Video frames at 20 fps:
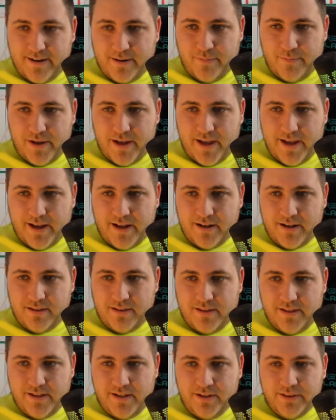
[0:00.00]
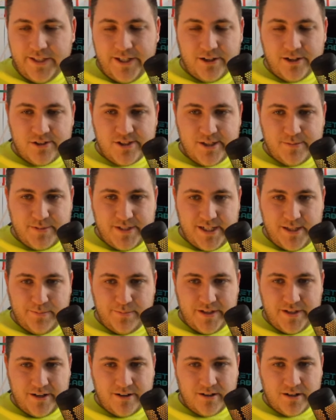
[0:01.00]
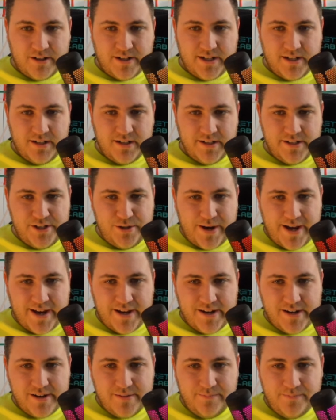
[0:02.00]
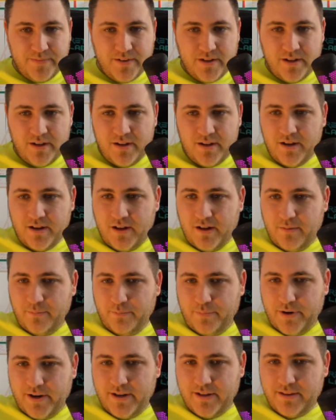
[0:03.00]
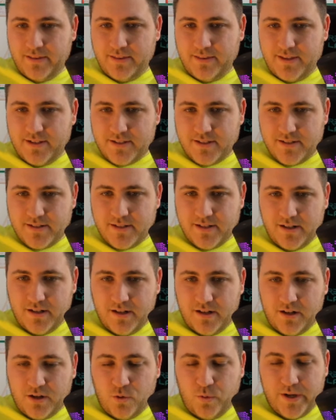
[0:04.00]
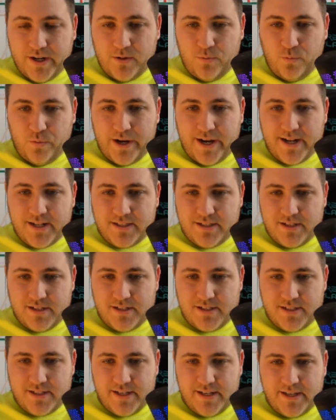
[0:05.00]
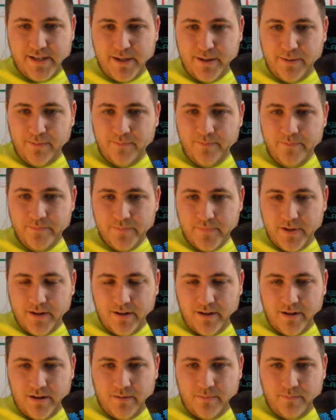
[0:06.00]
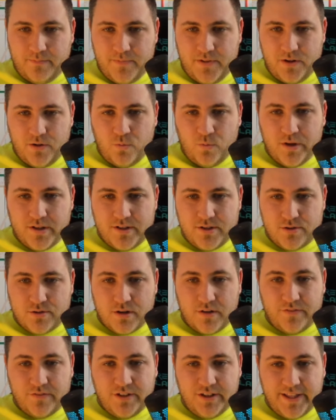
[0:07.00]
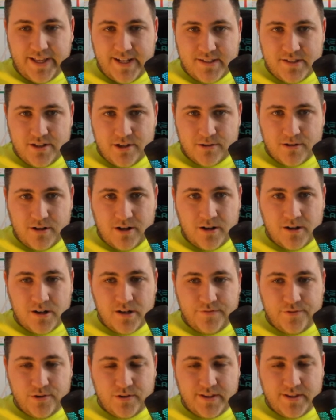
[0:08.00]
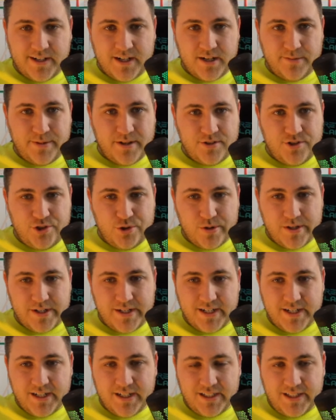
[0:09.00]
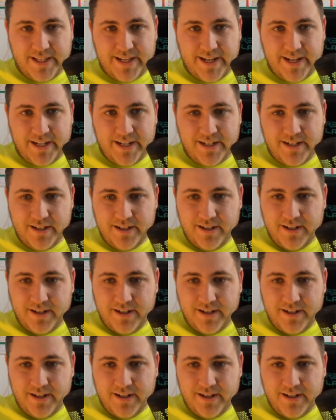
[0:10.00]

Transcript: and the leadership team there can get you added. But this is a quick way to see, what sort of clans there are. If you're thinking about joining a clan,